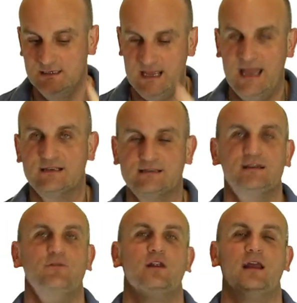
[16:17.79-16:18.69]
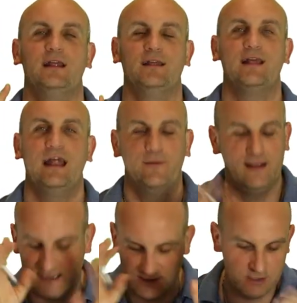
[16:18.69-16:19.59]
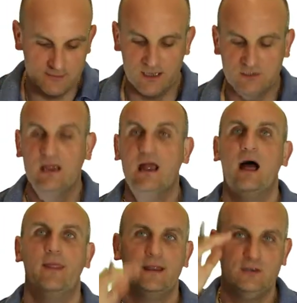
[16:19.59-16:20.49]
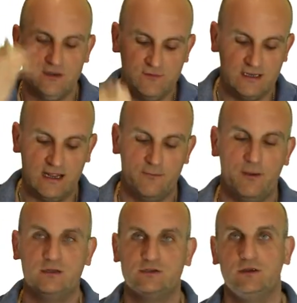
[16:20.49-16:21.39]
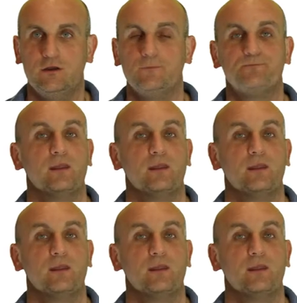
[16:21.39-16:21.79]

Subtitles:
Yes, if you get that. Anyway, that's too much. And then shifted down by 2.